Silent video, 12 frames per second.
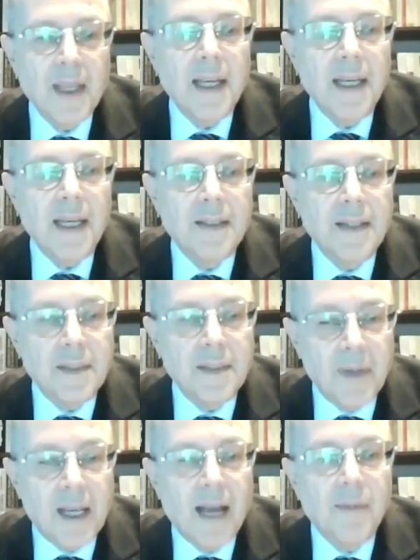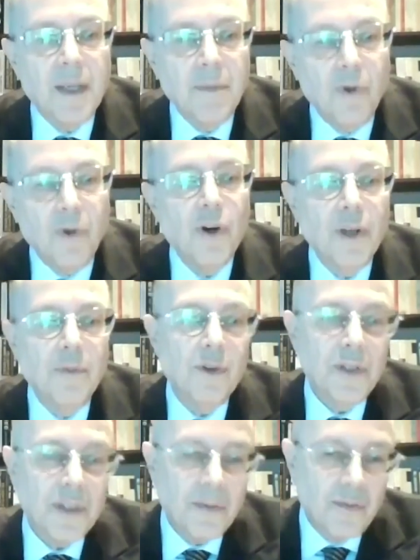It is becoming more and
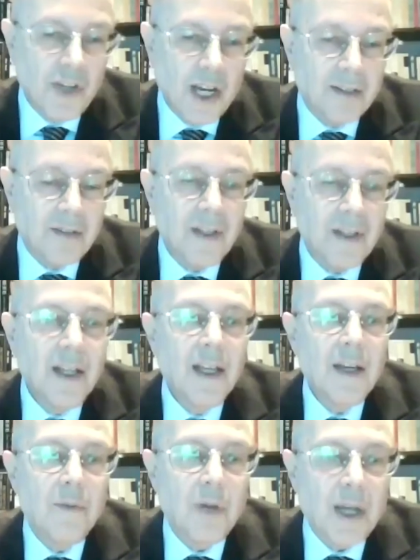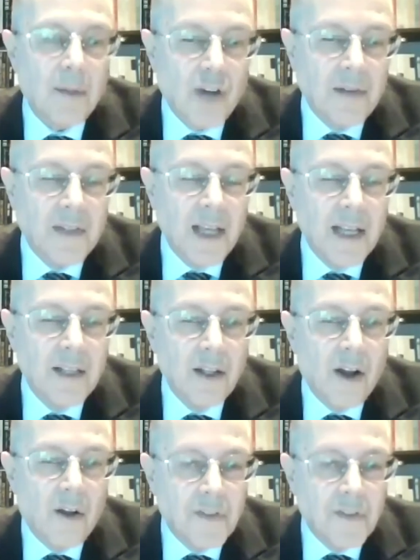more subjective. What I'm trying to say,
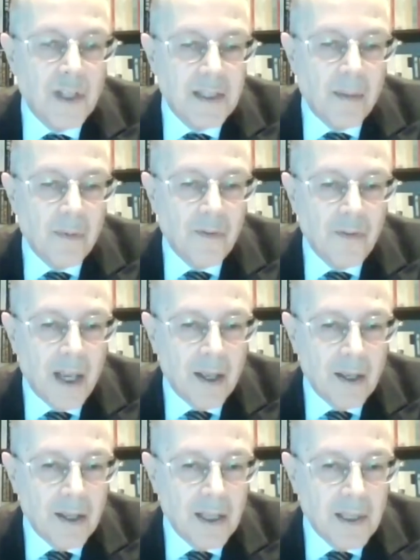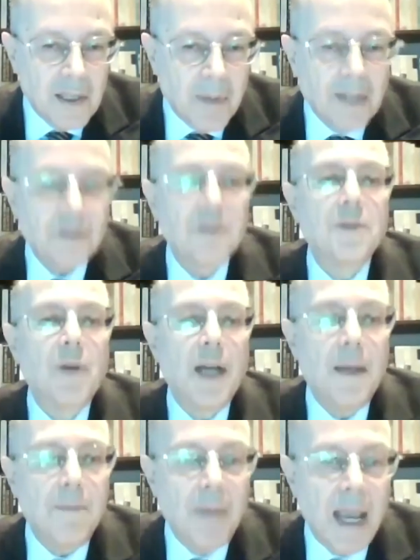Ofsted, some of the inspectors were
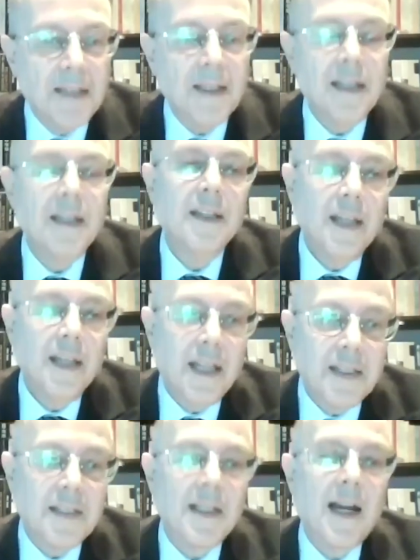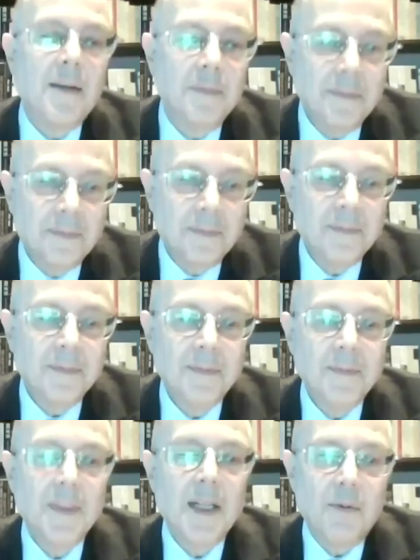amazing, and some
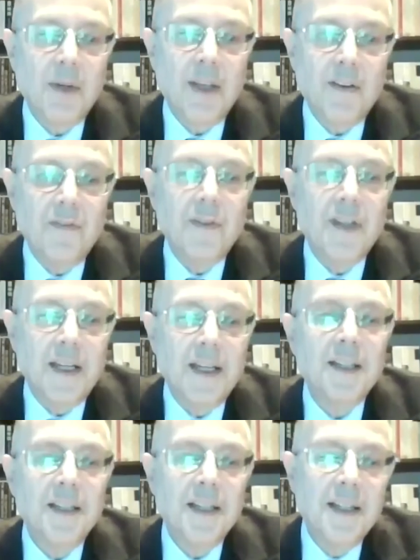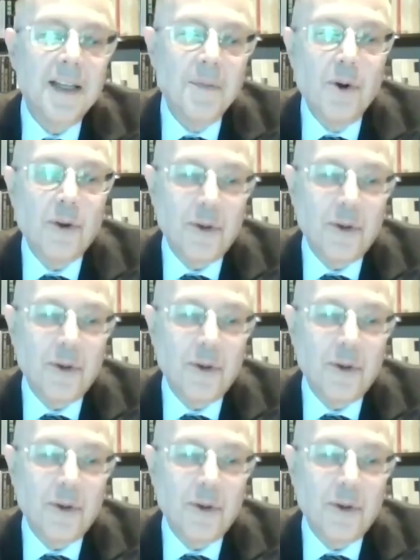we have more